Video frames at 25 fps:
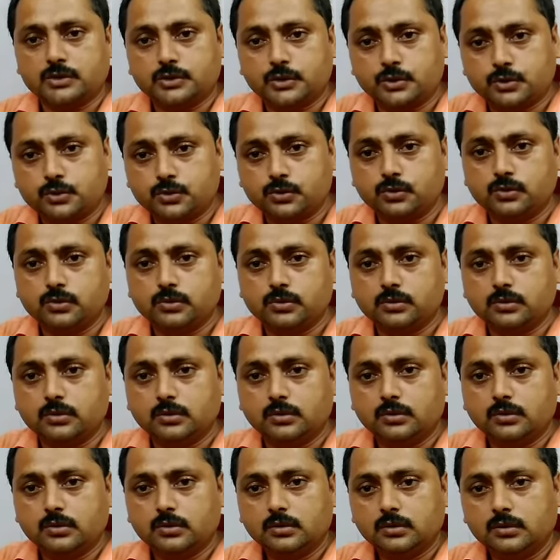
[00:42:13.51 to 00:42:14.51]
2
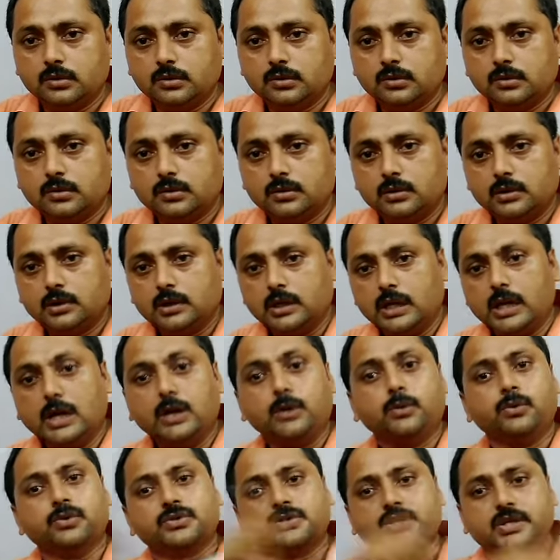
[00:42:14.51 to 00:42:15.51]
into
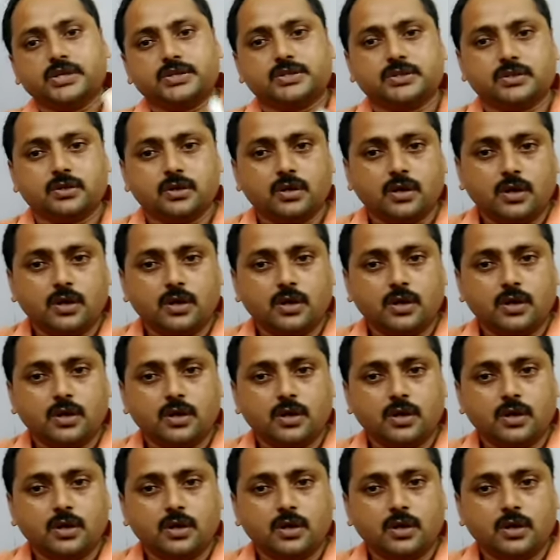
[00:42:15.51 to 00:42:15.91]
6?